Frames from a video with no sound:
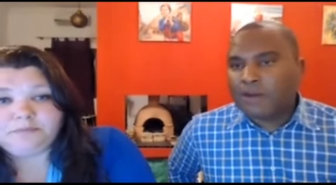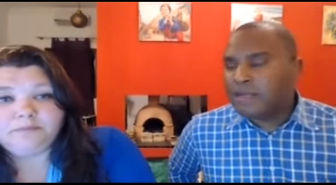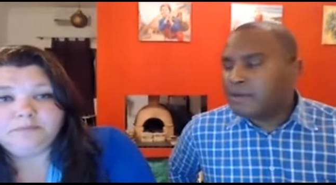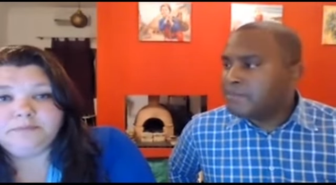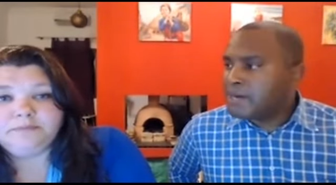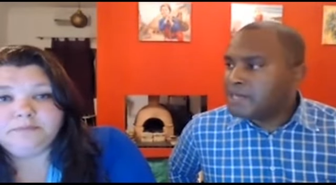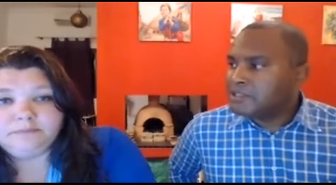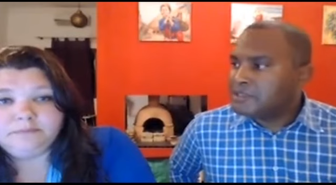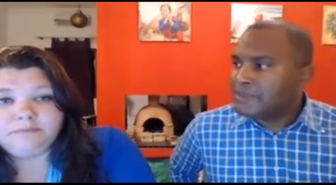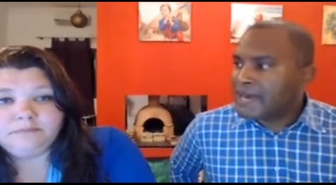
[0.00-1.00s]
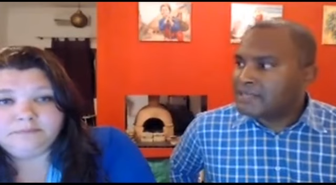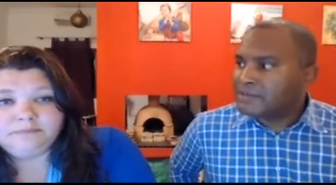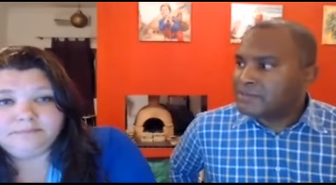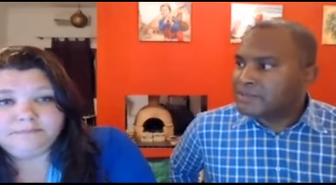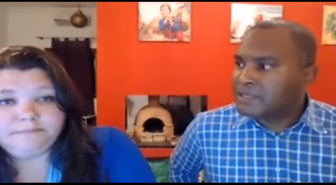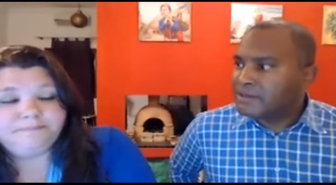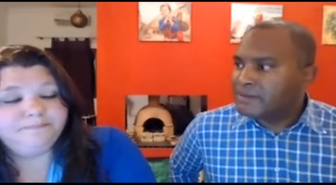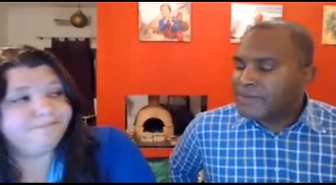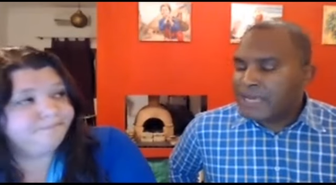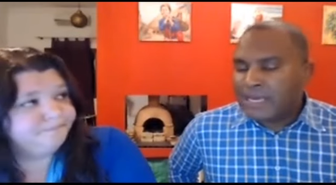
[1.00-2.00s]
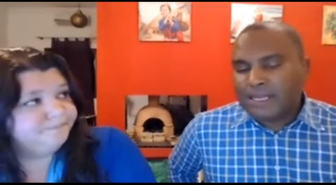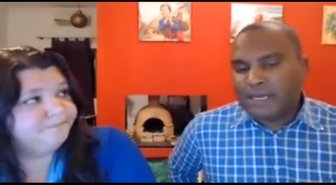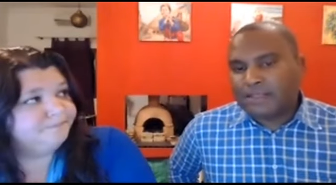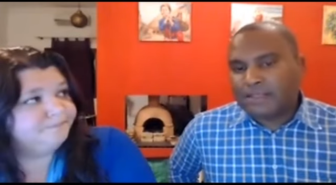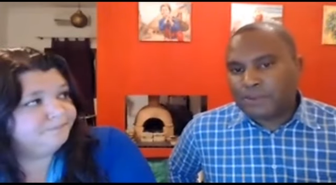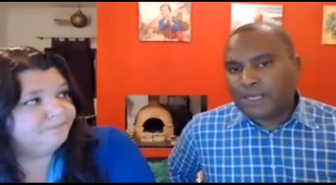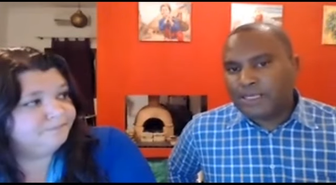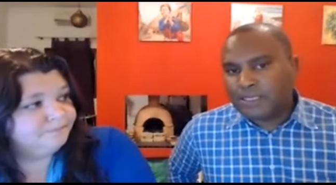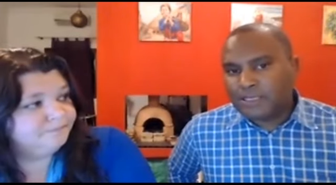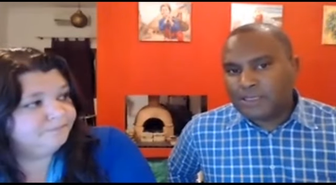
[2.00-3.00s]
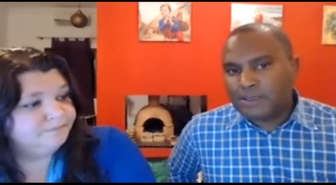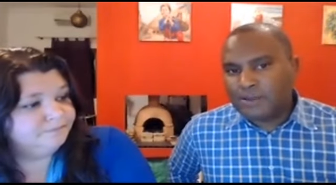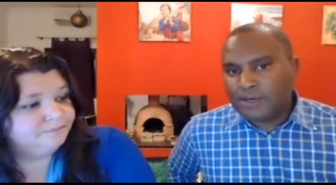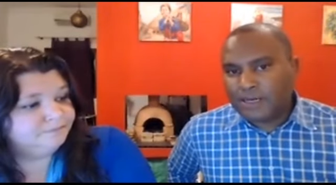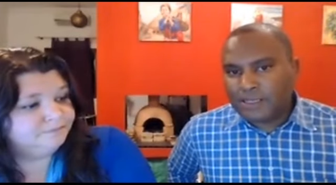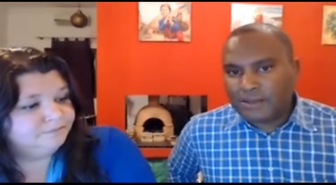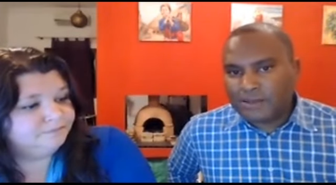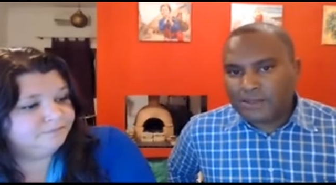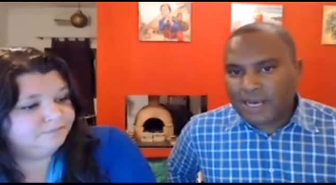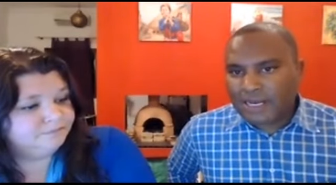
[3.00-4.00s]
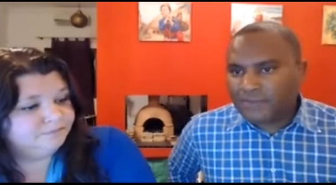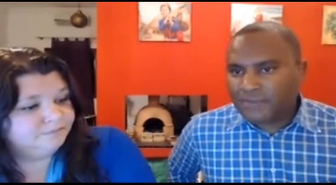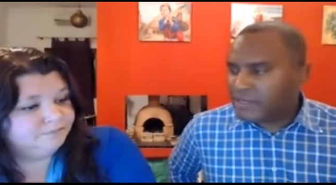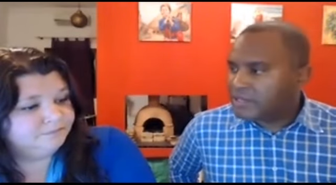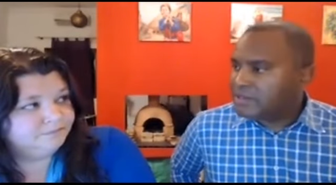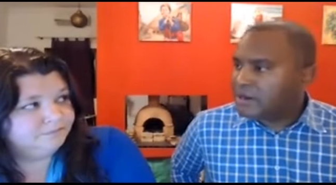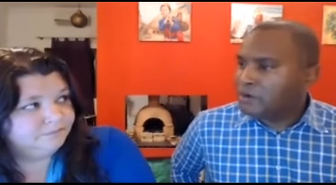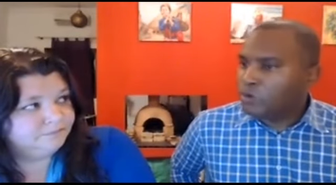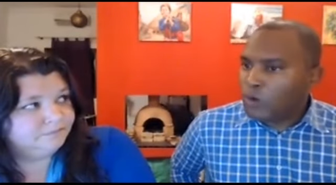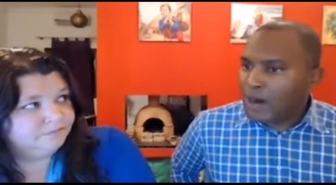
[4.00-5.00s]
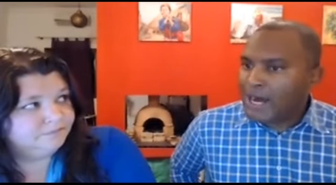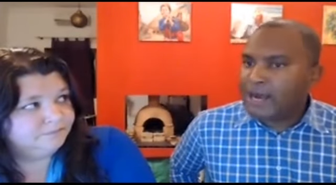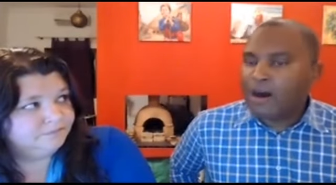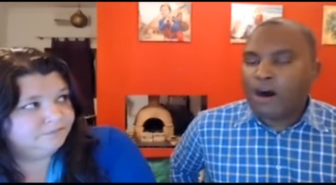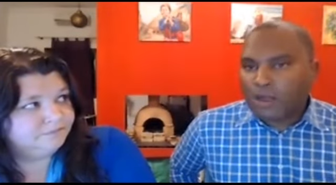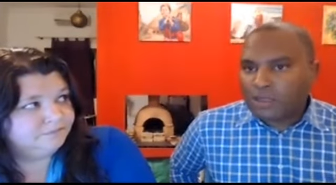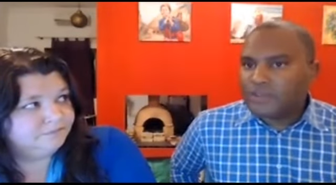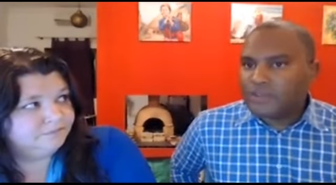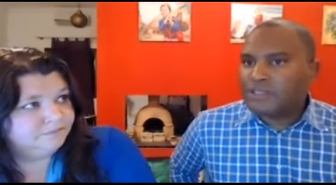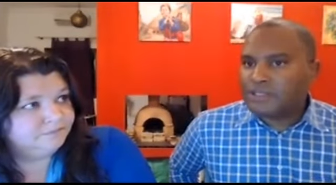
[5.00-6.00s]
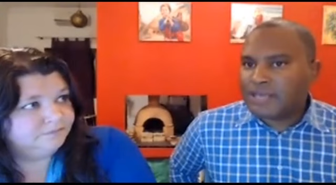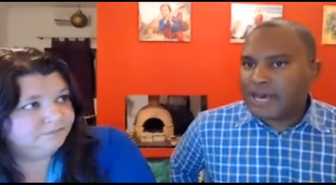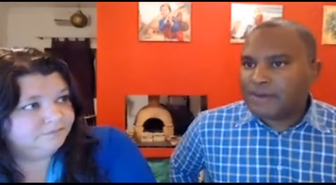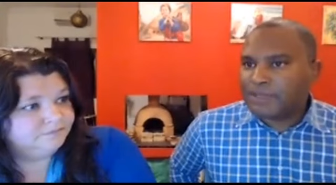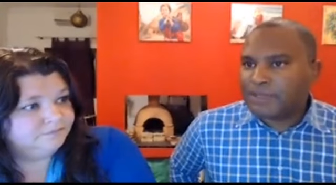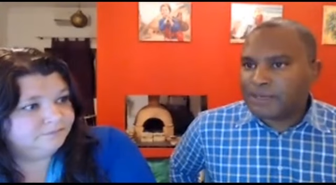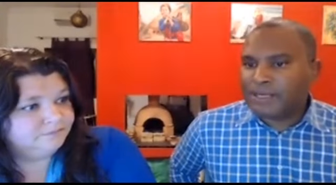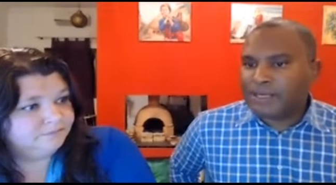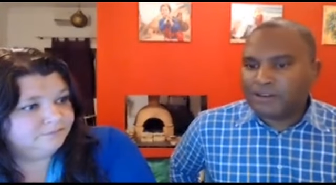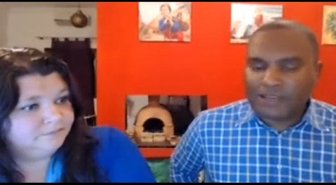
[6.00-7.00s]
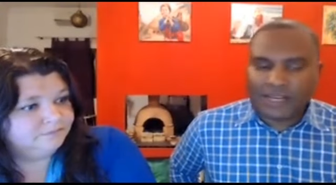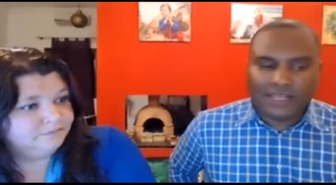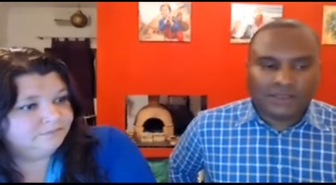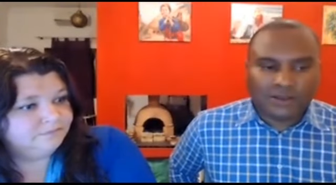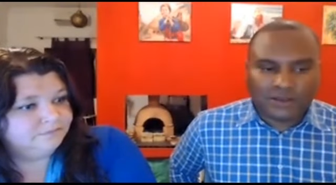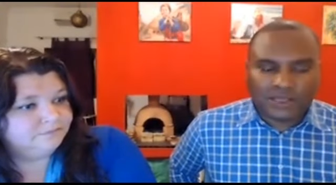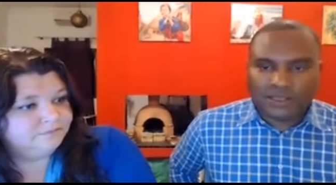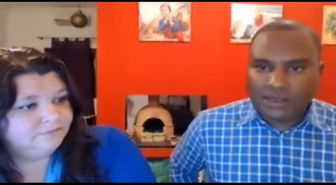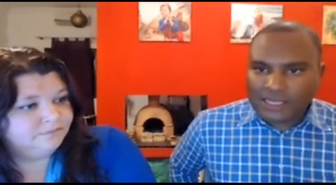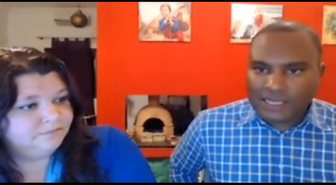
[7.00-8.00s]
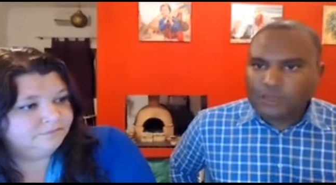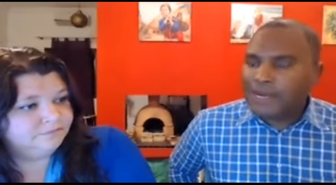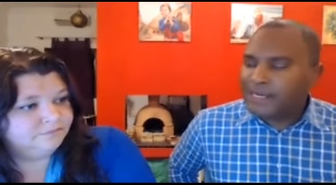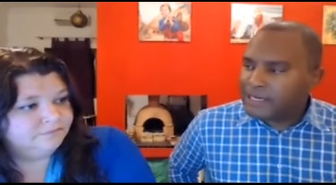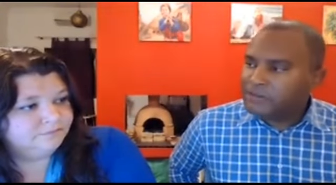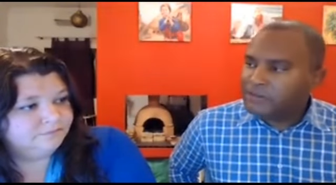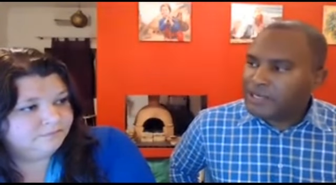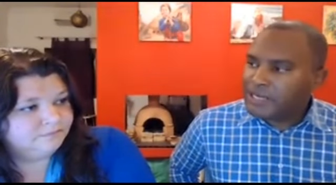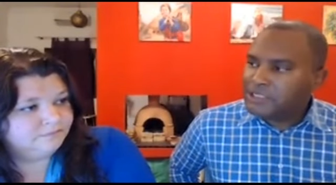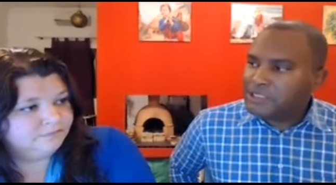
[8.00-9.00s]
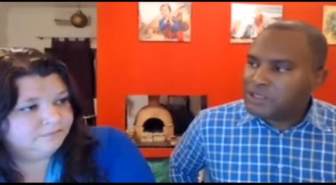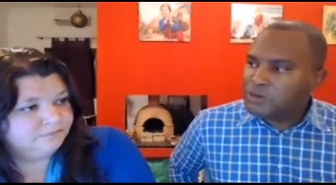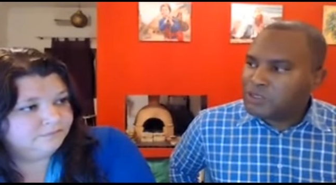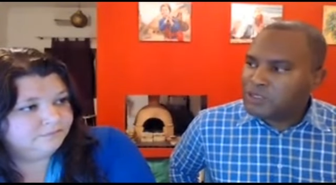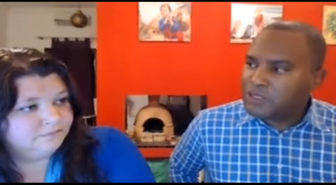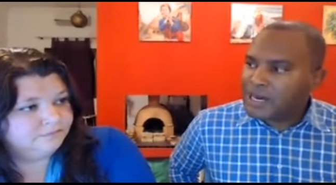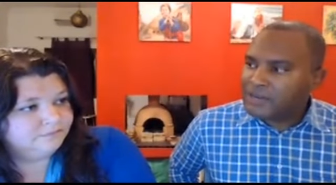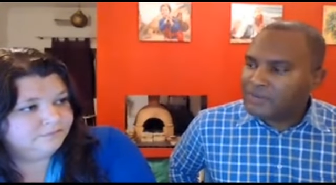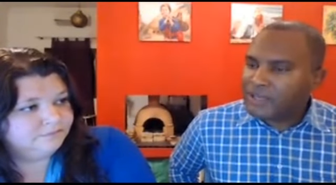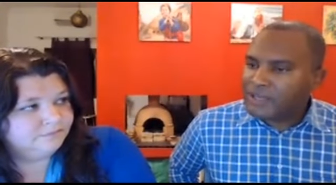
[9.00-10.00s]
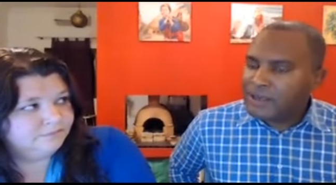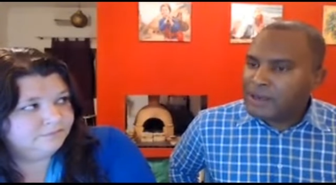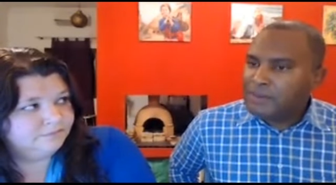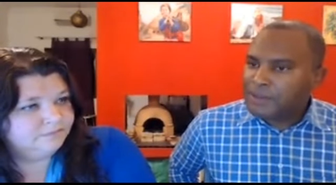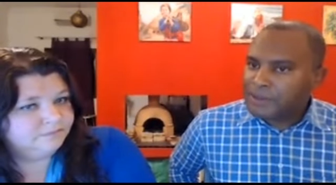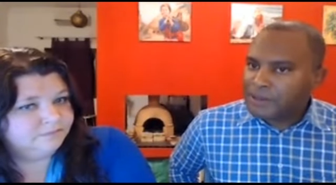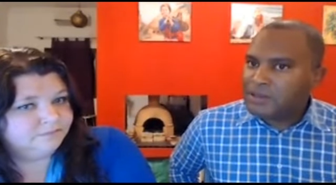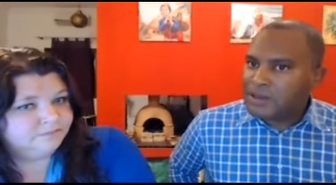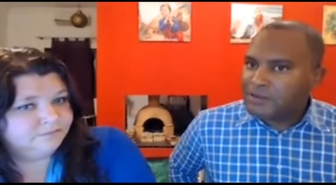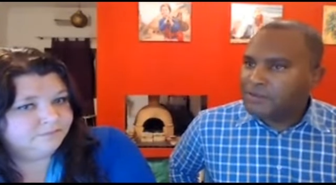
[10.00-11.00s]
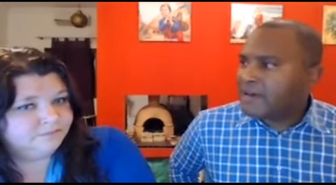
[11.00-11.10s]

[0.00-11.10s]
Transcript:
Speaker 1: random muscle spasms. Mm-hmm. Now, this plays into another side of this on um, why all of this is happening. I mean, okay, so the, the electromagnetic radiation, that's one side of it, but there's another